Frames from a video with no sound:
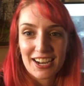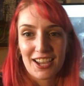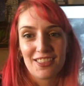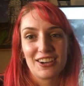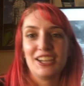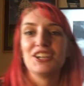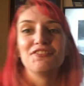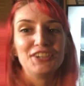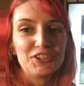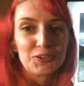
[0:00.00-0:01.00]
another
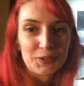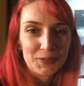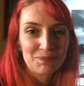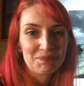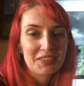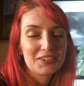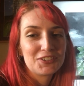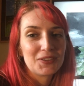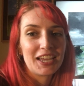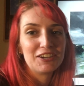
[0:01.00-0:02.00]
individual.
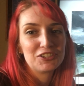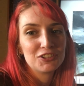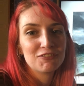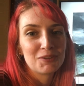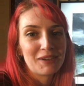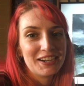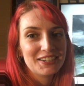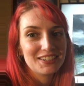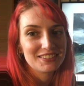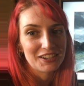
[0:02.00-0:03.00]
So that should remind
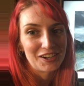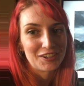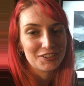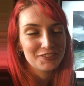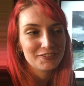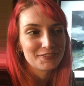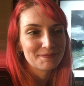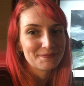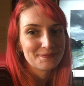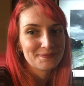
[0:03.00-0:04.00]
us of,
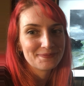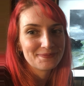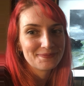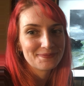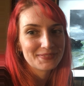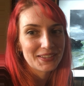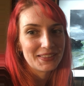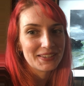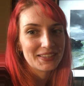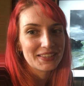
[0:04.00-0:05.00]

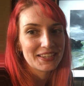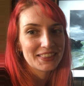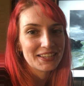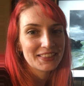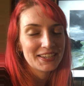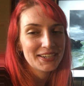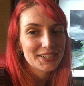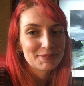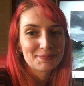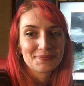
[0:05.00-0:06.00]

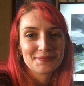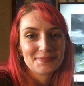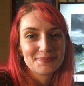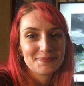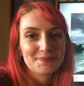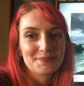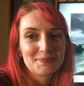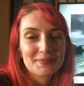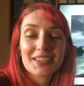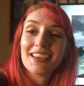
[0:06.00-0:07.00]
think.
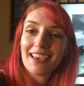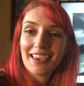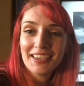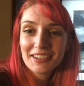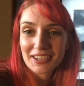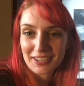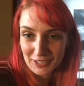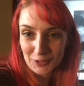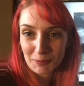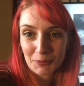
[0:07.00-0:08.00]

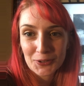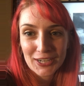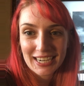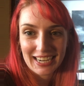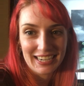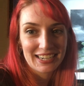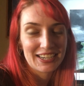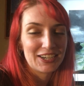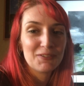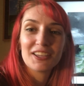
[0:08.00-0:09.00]
Inca or
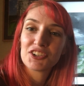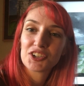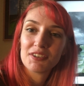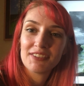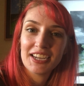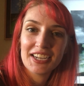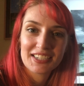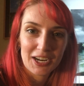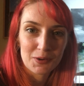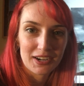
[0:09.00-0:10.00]
pre-Inca with Chavin
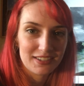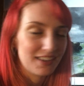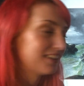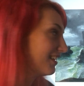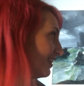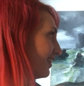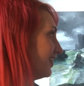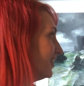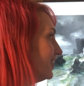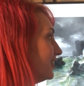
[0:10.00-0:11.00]
de Huantar.
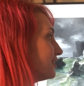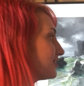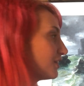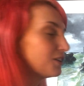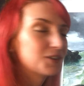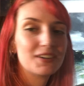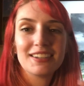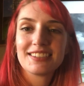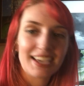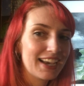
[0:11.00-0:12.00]
So
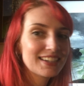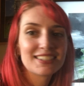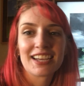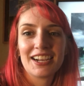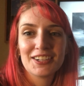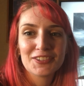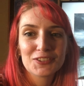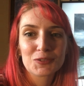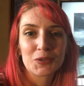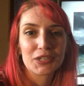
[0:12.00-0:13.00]

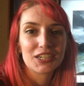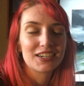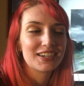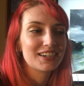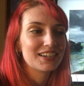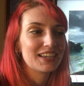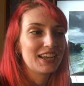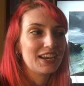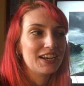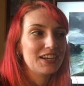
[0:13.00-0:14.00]
textiles were
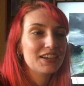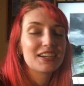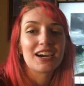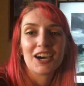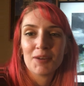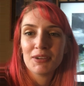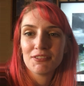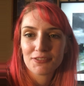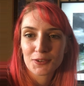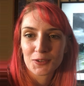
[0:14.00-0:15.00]
a
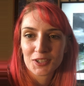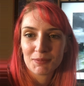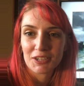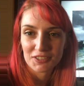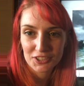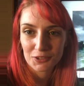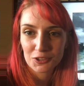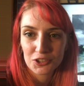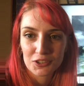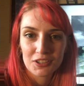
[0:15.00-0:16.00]
common form of
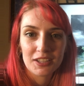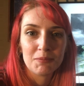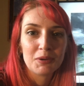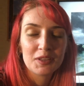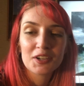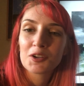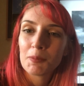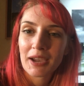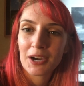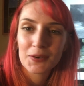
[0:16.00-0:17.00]
social and political
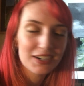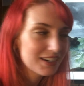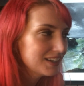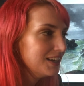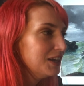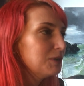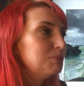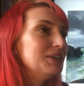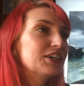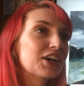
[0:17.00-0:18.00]
power
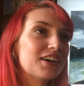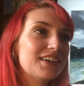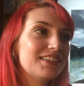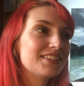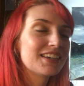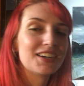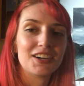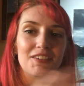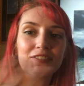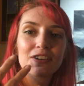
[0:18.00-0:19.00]
because
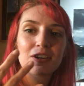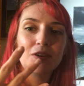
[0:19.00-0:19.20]
of